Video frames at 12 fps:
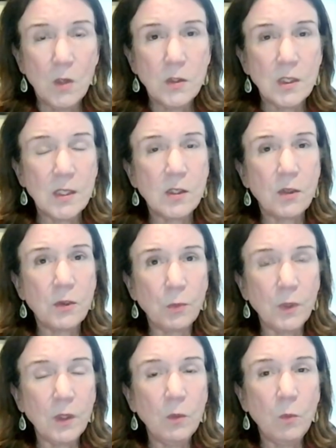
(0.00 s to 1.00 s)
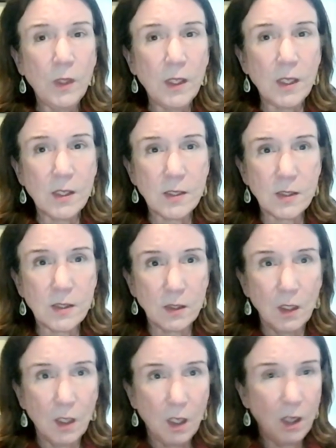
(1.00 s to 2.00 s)
So it's three weeks
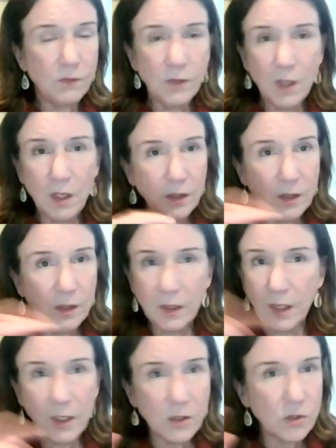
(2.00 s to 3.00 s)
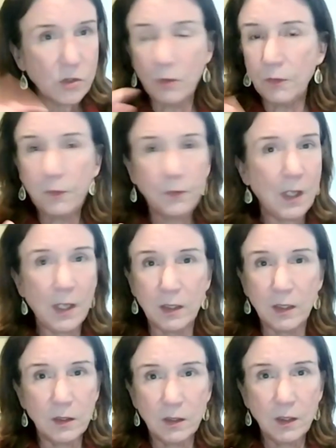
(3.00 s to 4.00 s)
of not an occasional
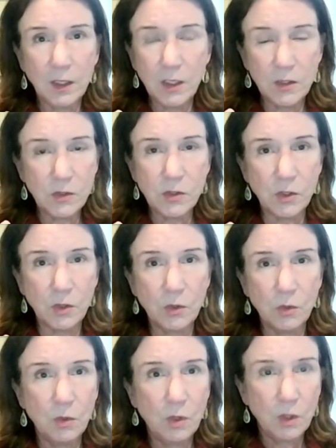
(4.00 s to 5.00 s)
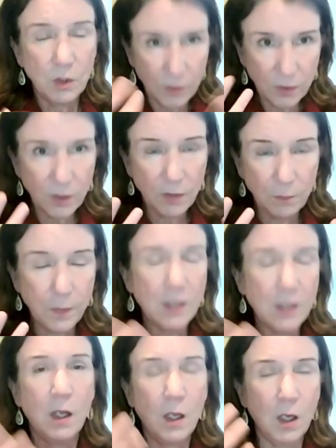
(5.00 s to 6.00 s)
flight into right. it,
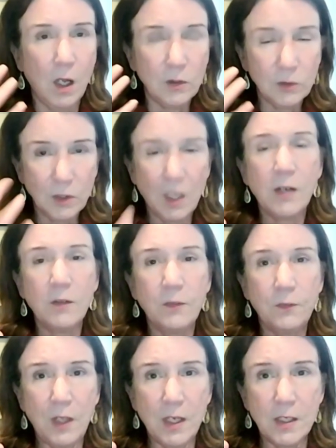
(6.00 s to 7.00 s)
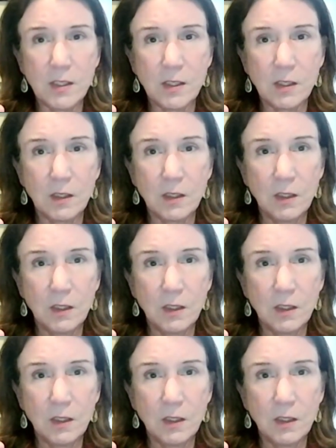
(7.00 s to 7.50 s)
but a lot of flights.